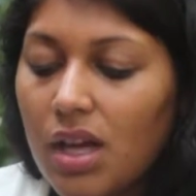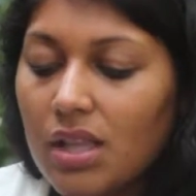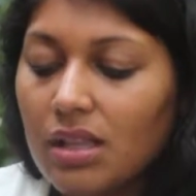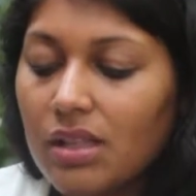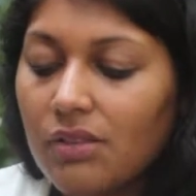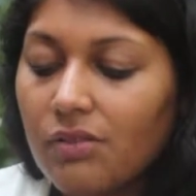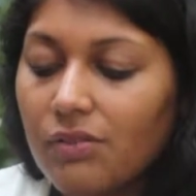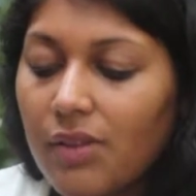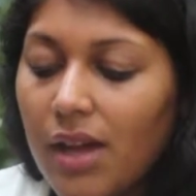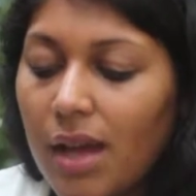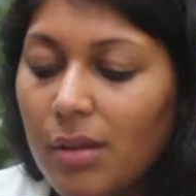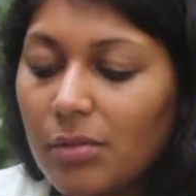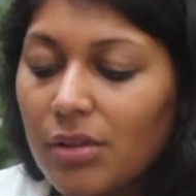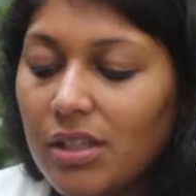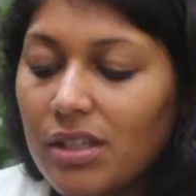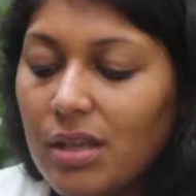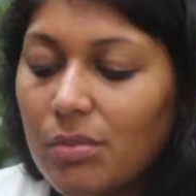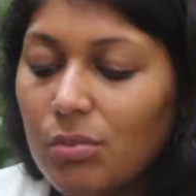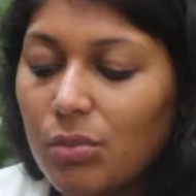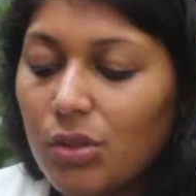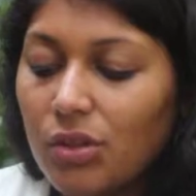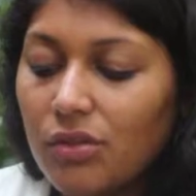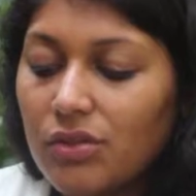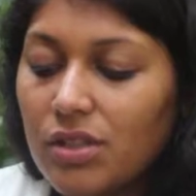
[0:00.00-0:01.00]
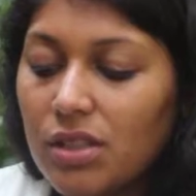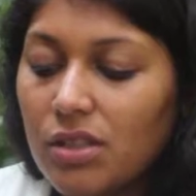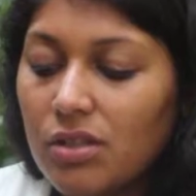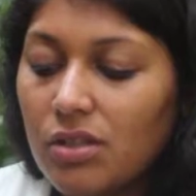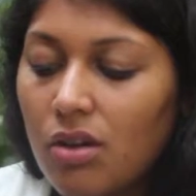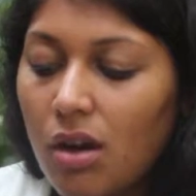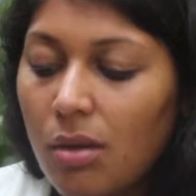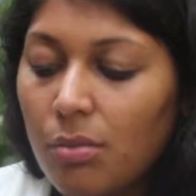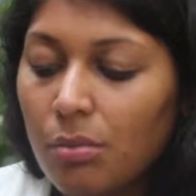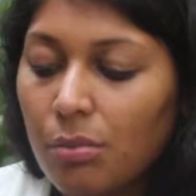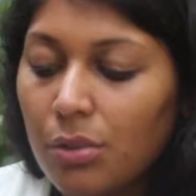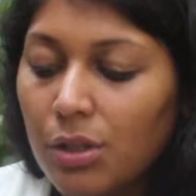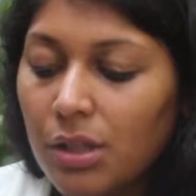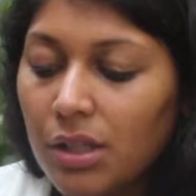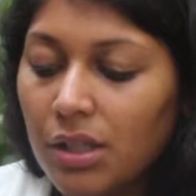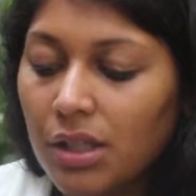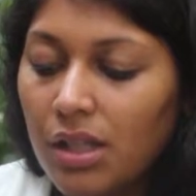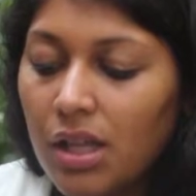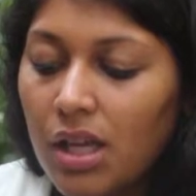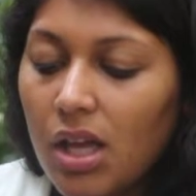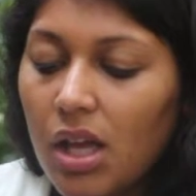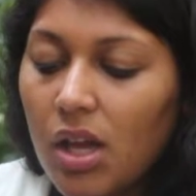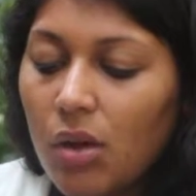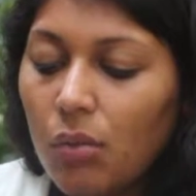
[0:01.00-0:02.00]
The family then moved to
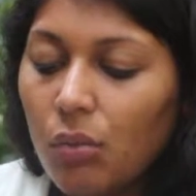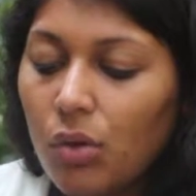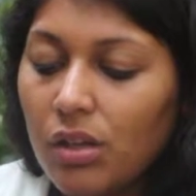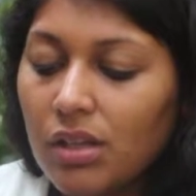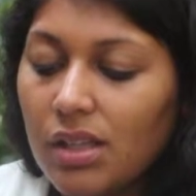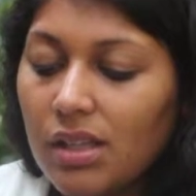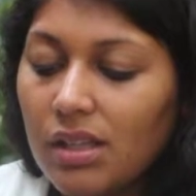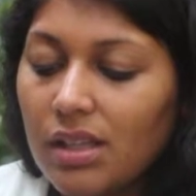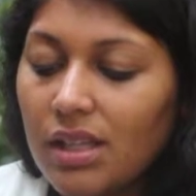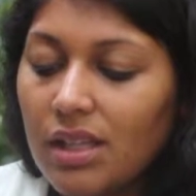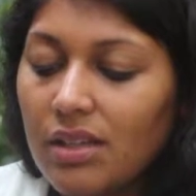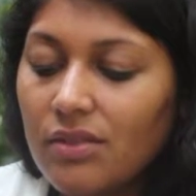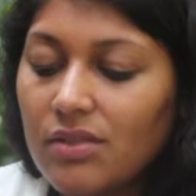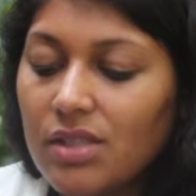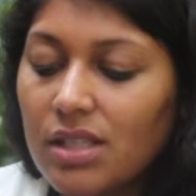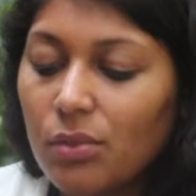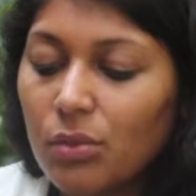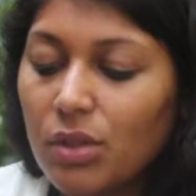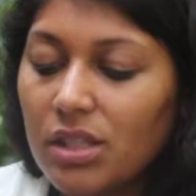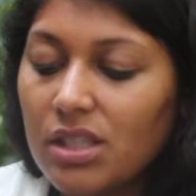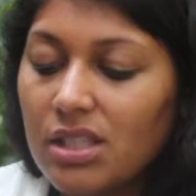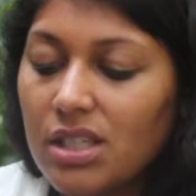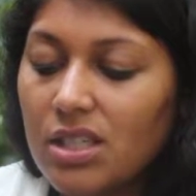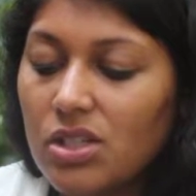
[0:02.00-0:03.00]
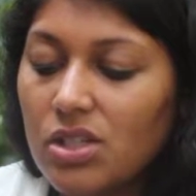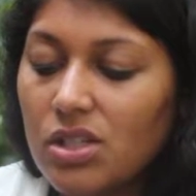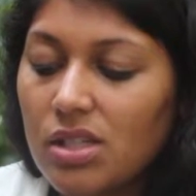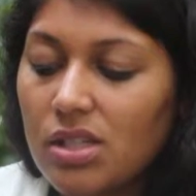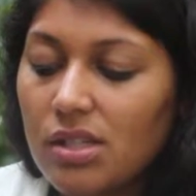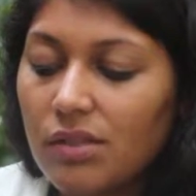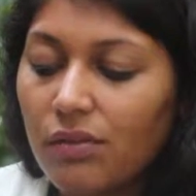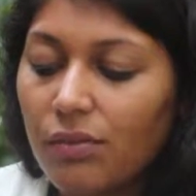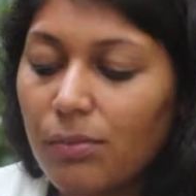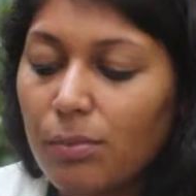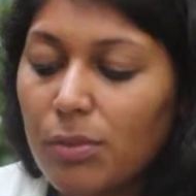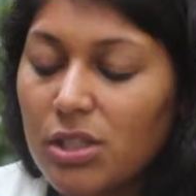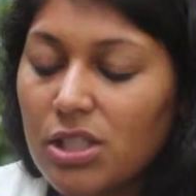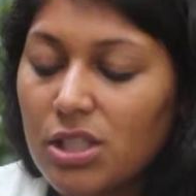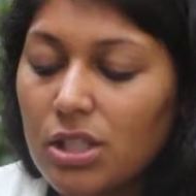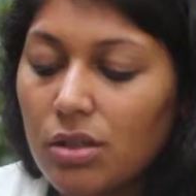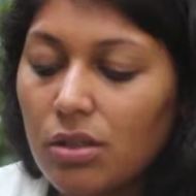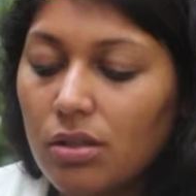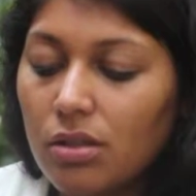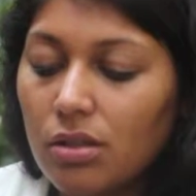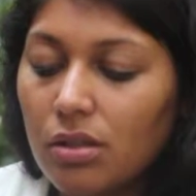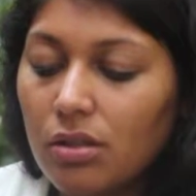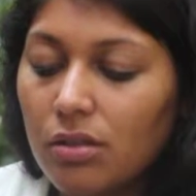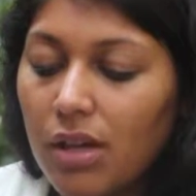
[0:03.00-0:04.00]
Nuremberg, where they lived with Nietzsche's
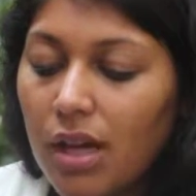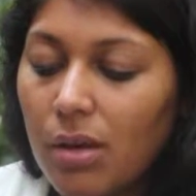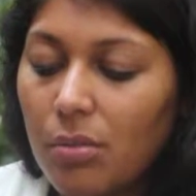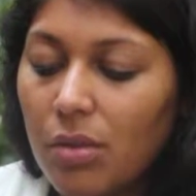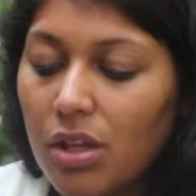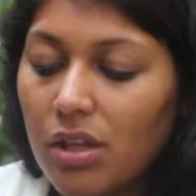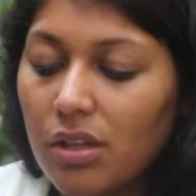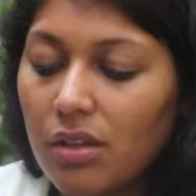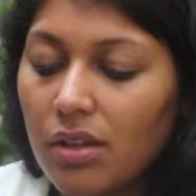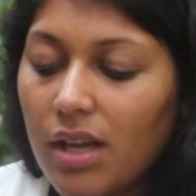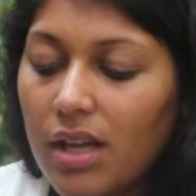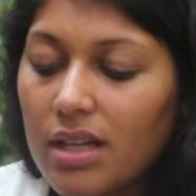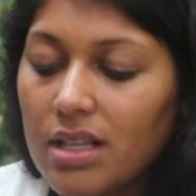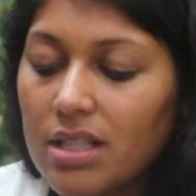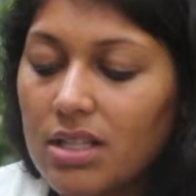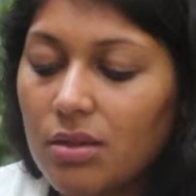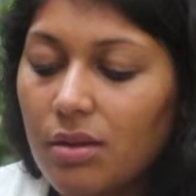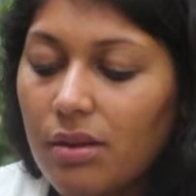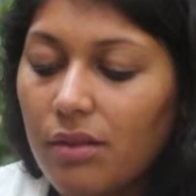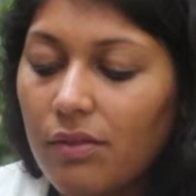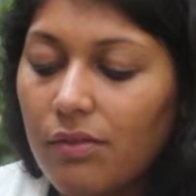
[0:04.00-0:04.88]
maternal grandmother and his